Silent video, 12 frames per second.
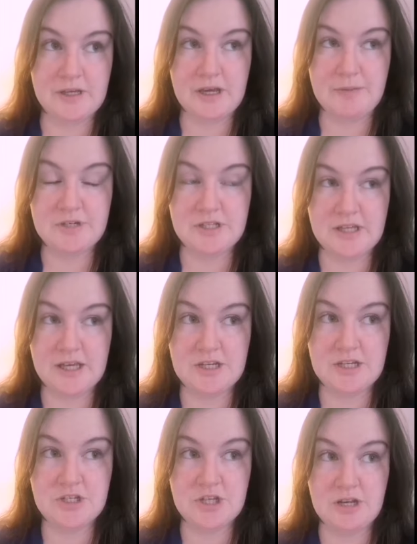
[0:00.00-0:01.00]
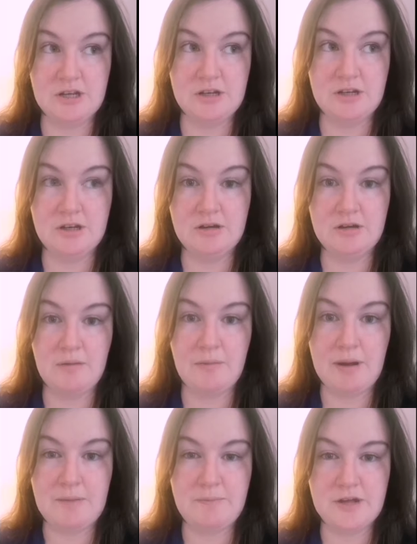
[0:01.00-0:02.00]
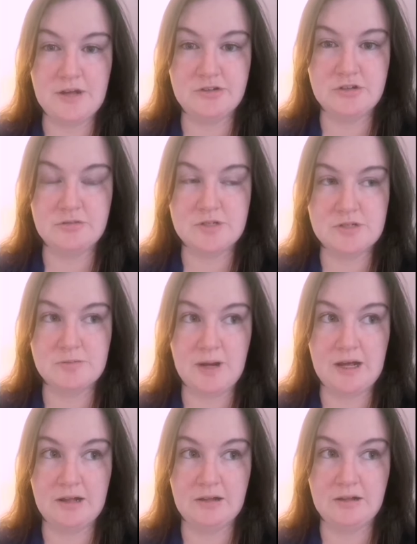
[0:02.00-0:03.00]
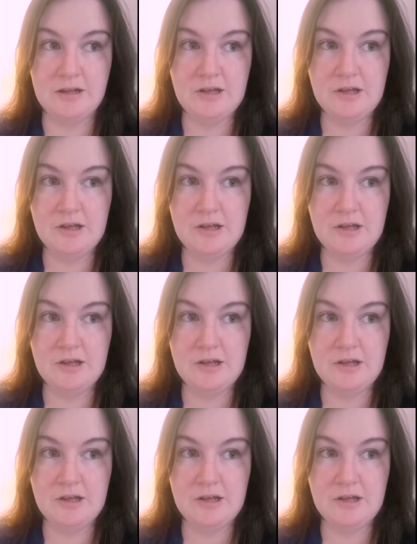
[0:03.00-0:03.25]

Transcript: cupboard in the kitchen, my bedroom as well,